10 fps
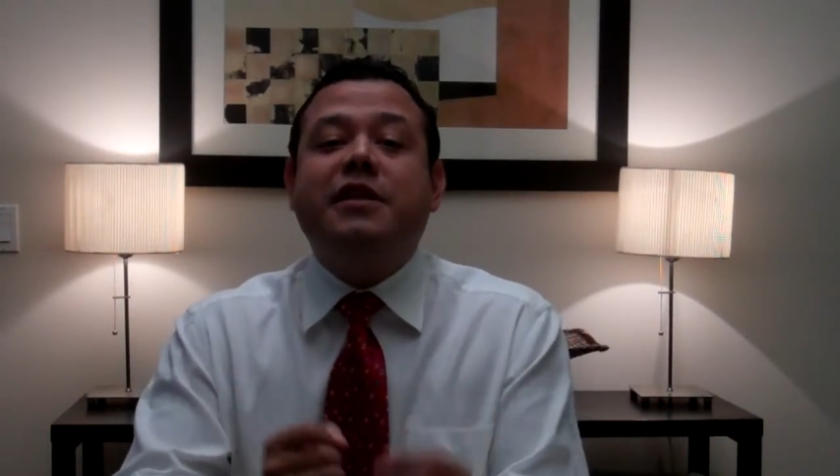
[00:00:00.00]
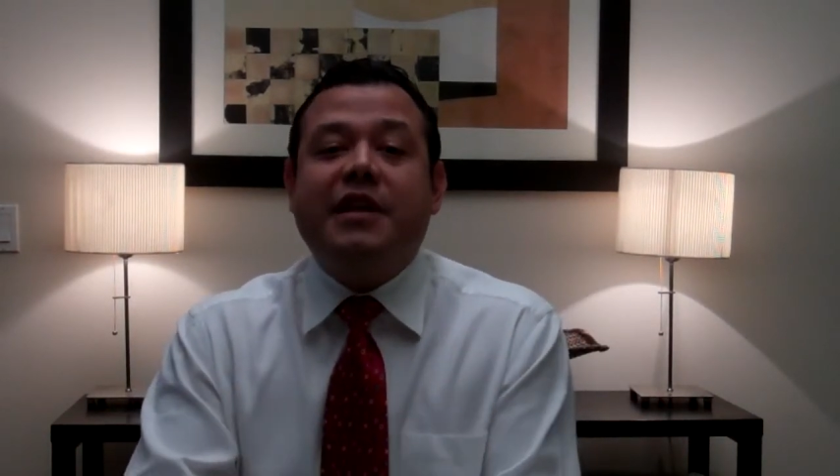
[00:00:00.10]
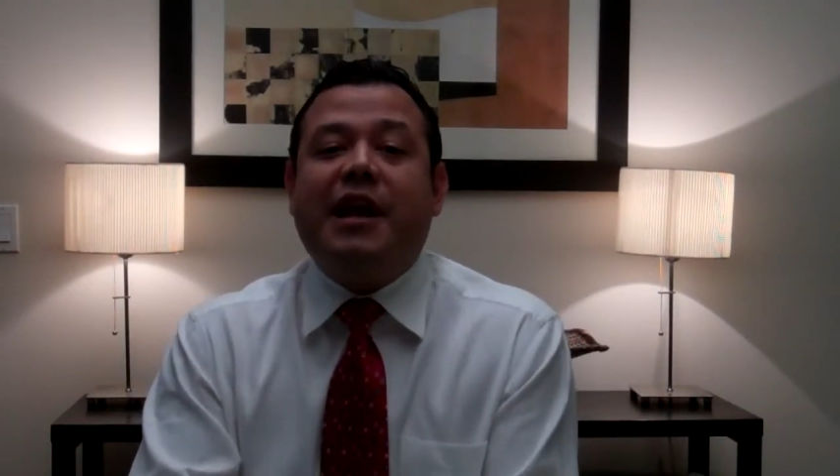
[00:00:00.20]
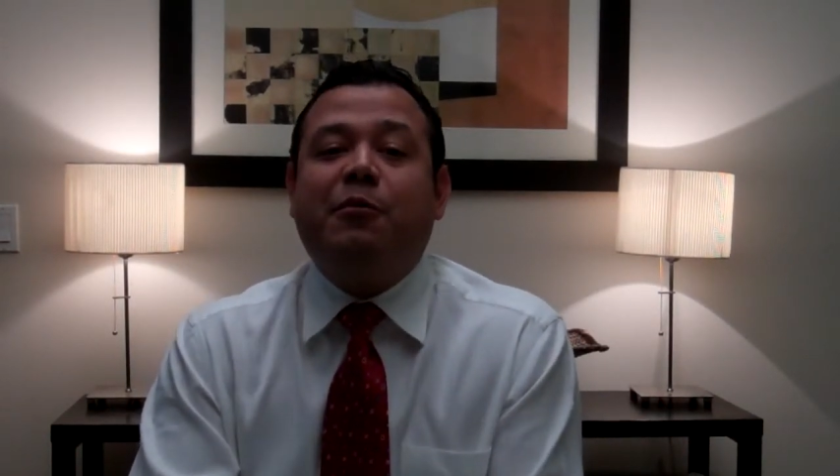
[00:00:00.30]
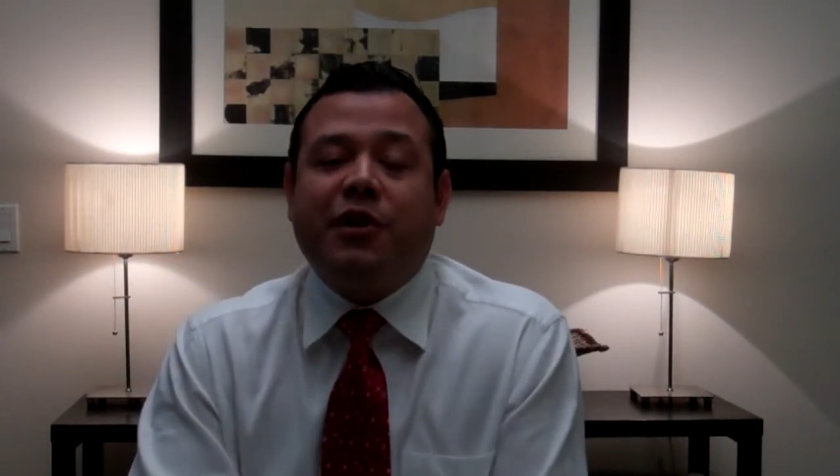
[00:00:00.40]
a
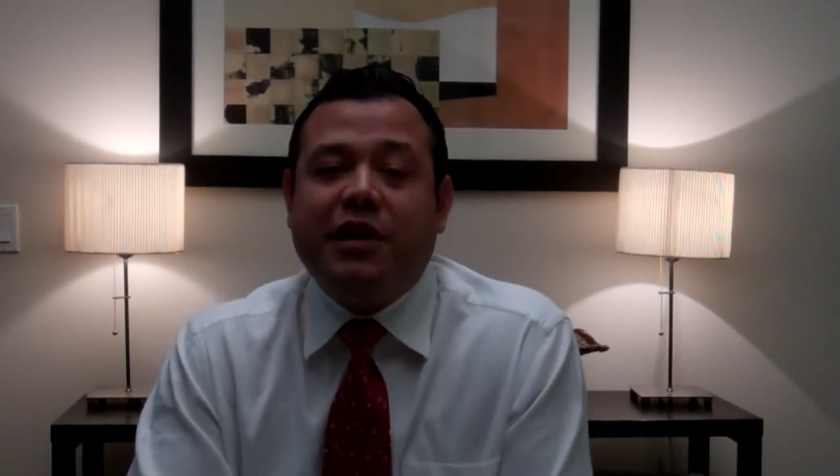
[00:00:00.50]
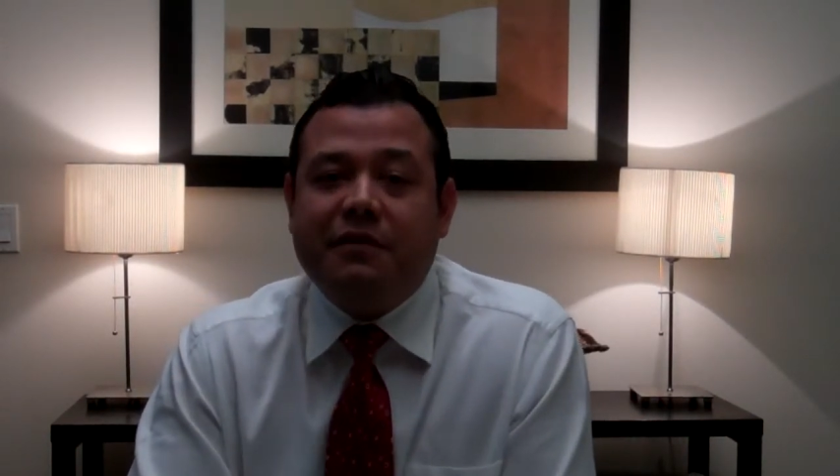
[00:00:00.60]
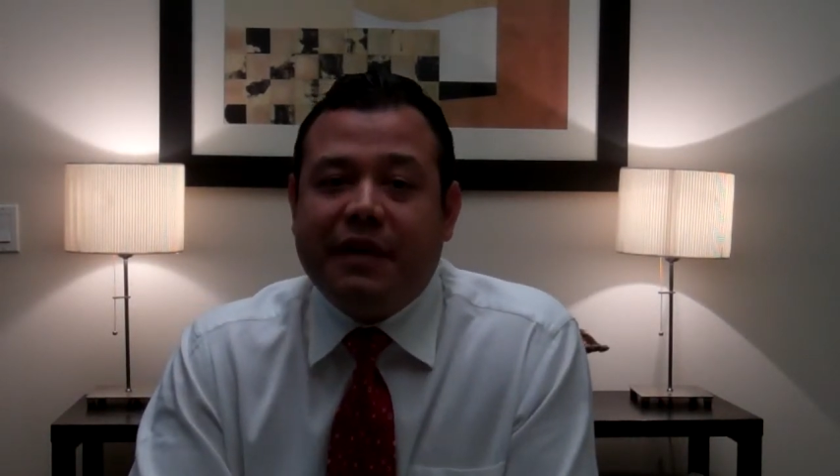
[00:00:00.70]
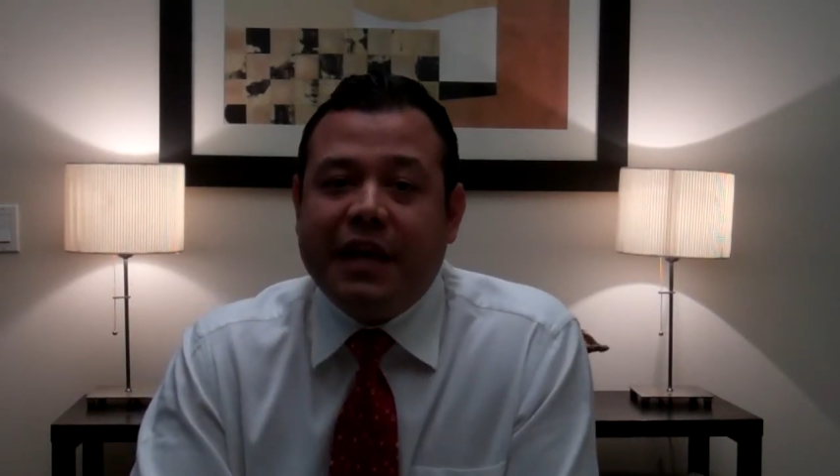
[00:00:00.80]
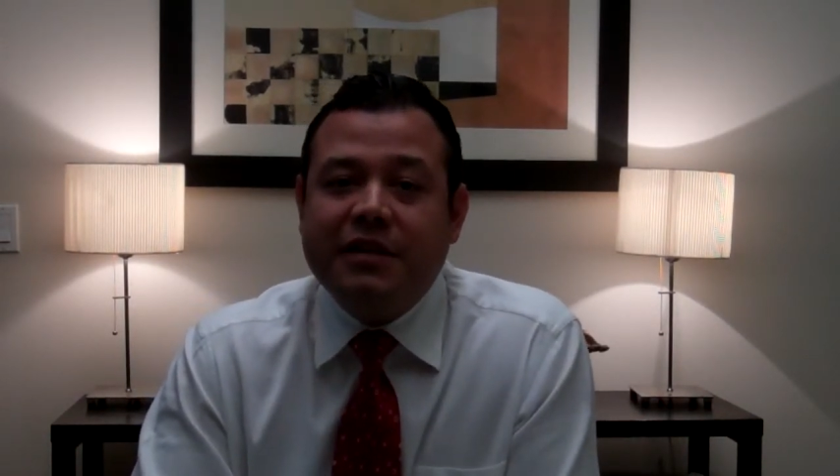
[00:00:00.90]
networking
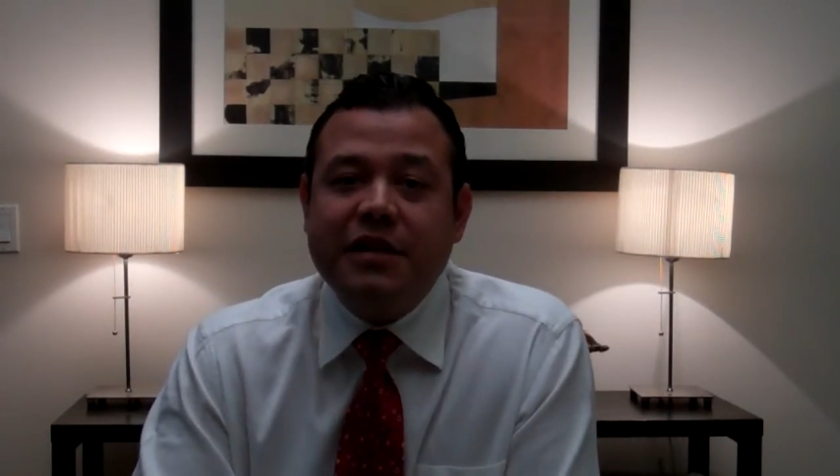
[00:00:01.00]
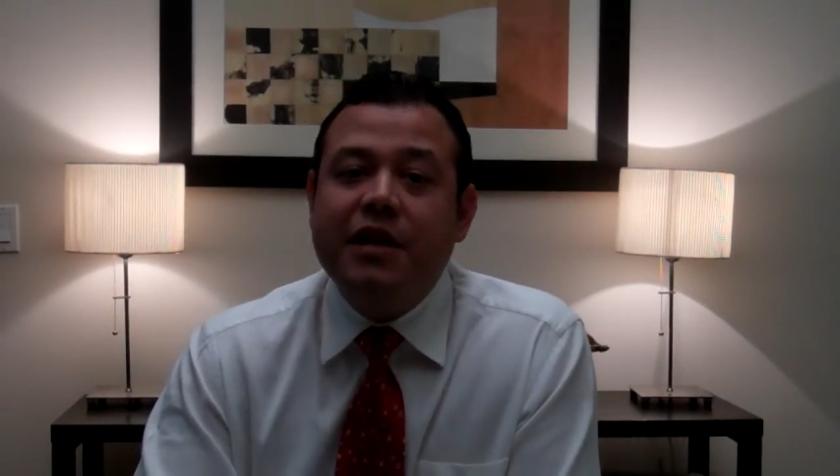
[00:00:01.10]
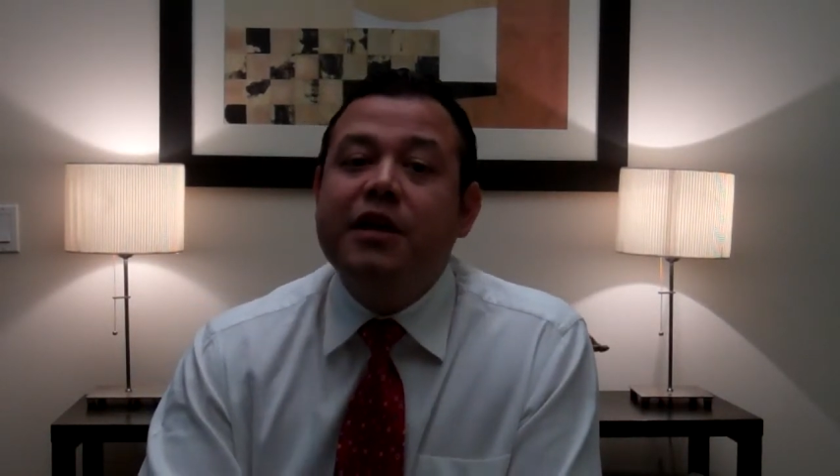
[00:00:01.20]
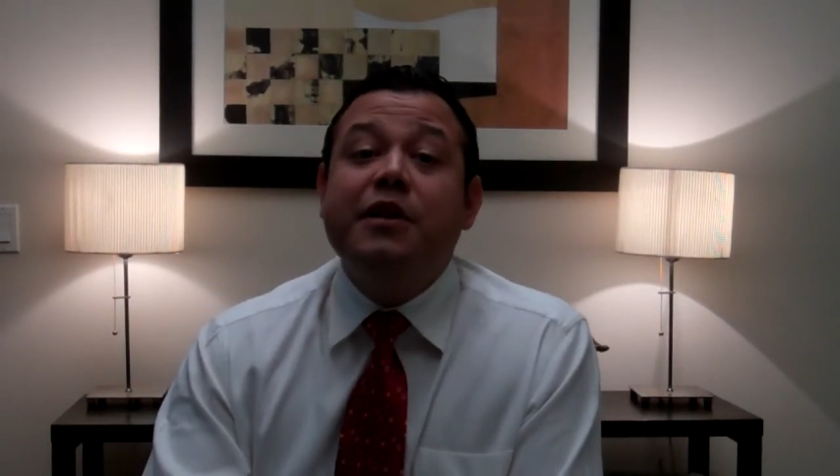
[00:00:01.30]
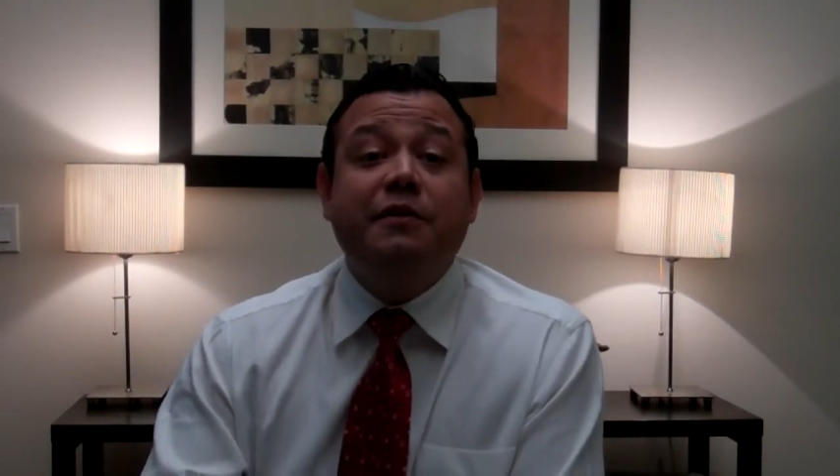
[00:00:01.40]
event,
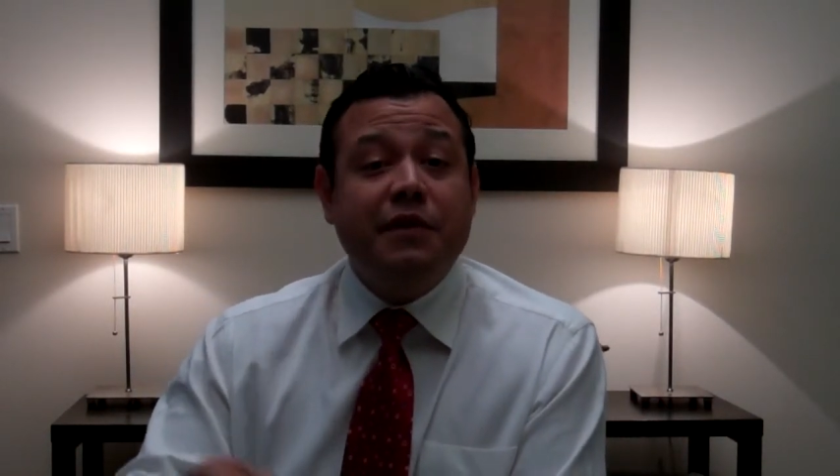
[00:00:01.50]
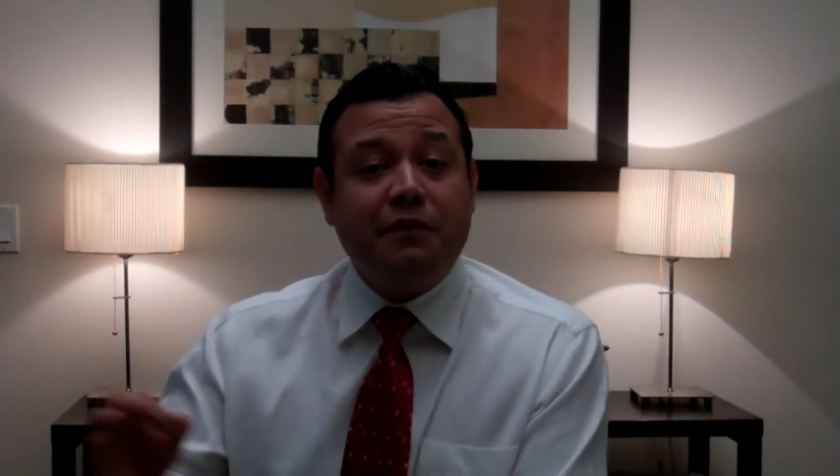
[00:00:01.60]
feel